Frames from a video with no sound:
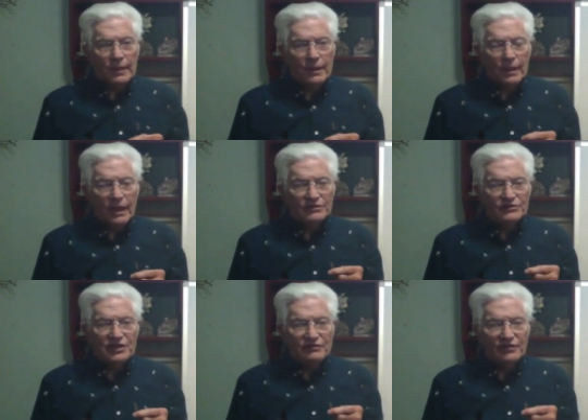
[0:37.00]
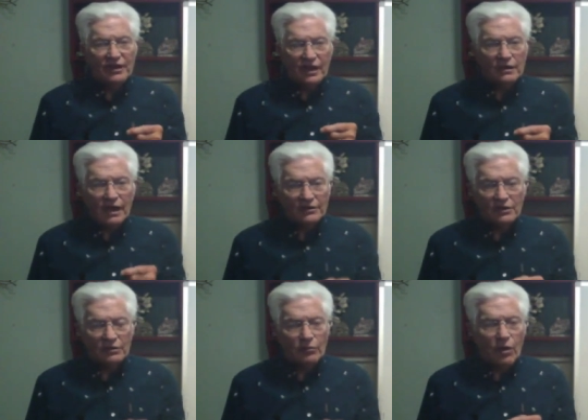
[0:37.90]
and see if they get to
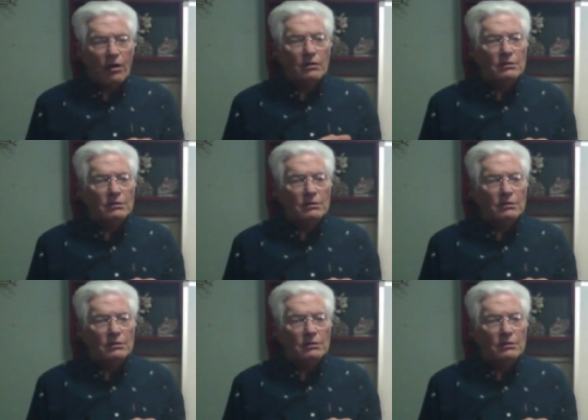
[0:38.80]
the wall.